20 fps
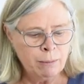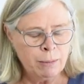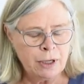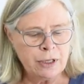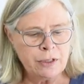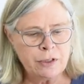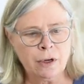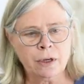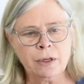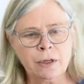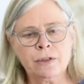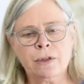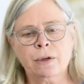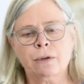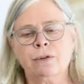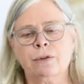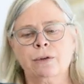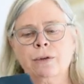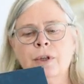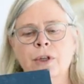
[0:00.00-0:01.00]
but it's
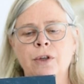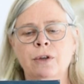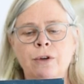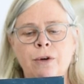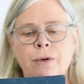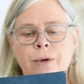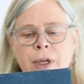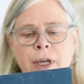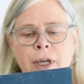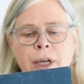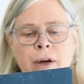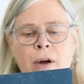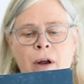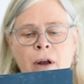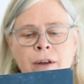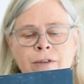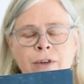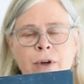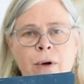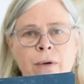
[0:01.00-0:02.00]
also true that you can create
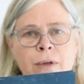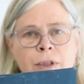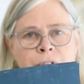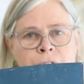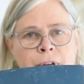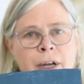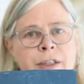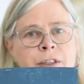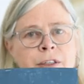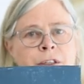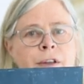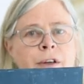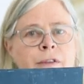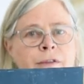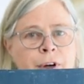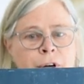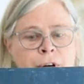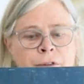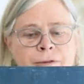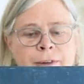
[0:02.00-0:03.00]
all of your own designs and they're
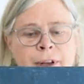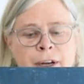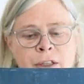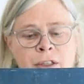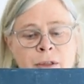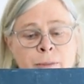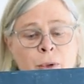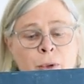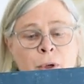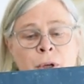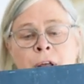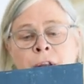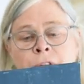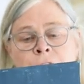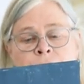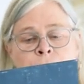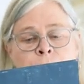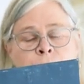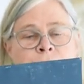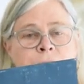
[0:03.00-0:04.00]
very flexible.
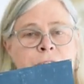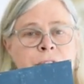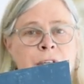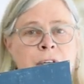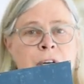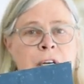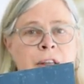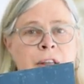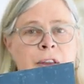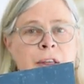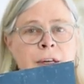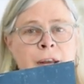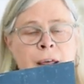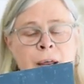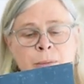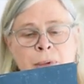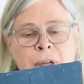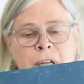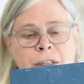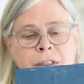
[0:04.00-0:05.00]
This one doesn't need the
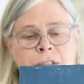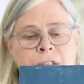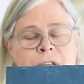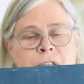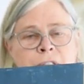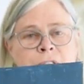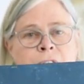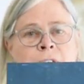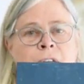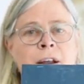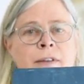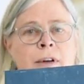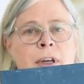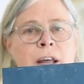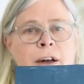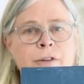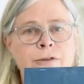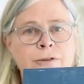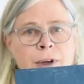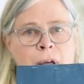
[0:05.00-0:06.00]
net because it doesn't have a
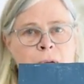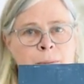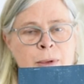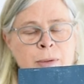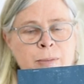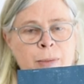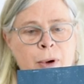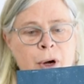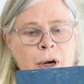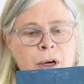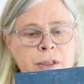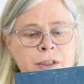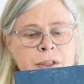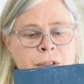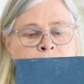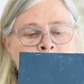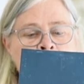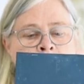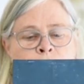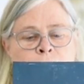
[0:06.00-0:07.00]
lot of floppy
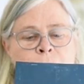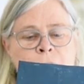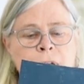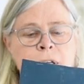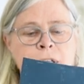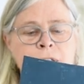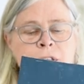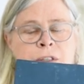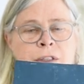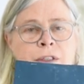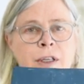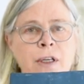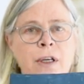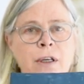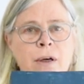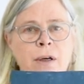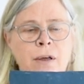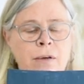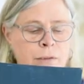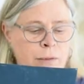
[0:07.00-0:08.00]
parts, but it's
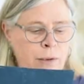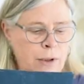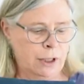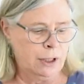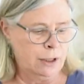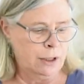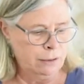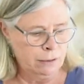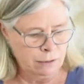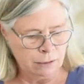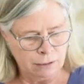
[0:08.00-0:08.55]
still a really,